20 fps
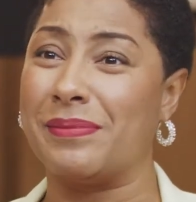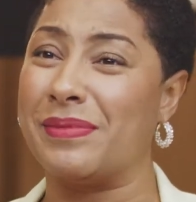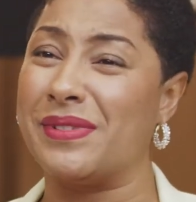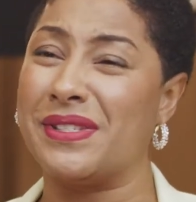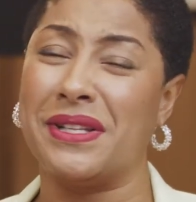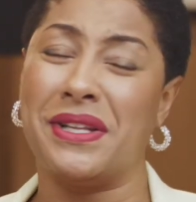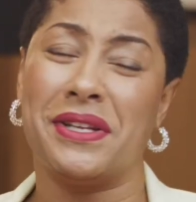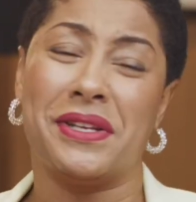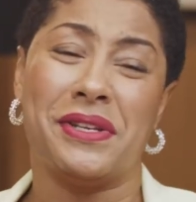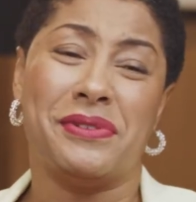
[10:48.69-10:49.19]
I'm
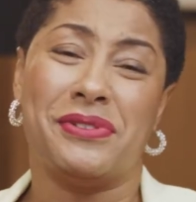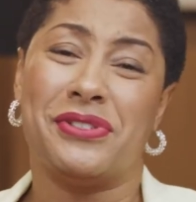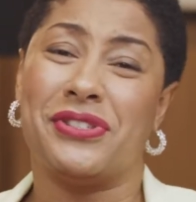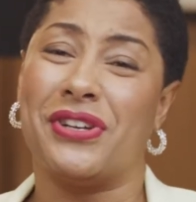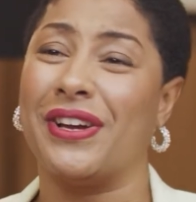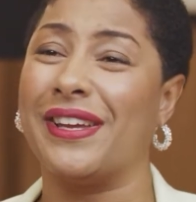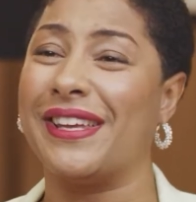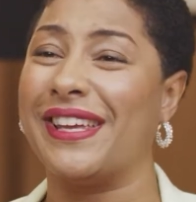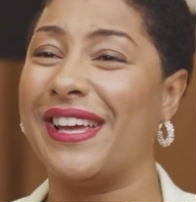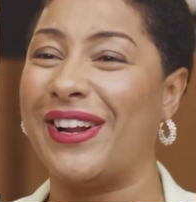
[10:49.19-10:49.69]
still a news
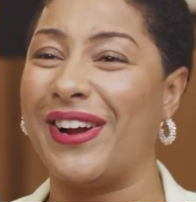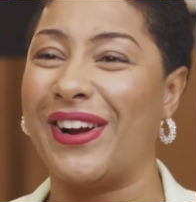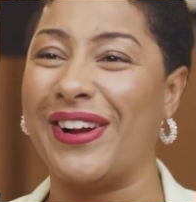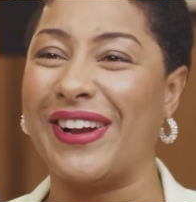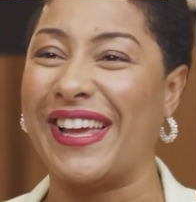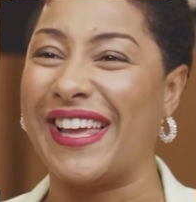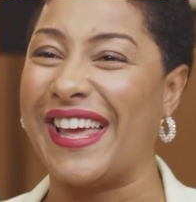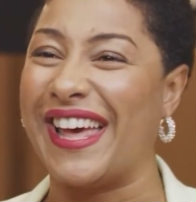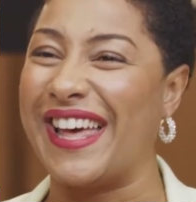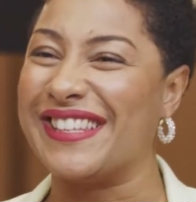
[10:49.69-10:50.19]
junkie at heart,
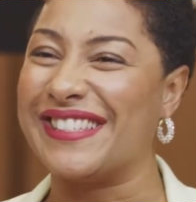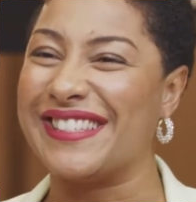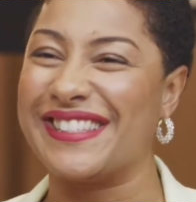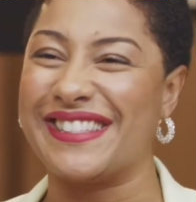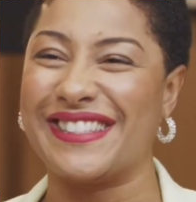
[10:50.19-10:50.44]
I guess.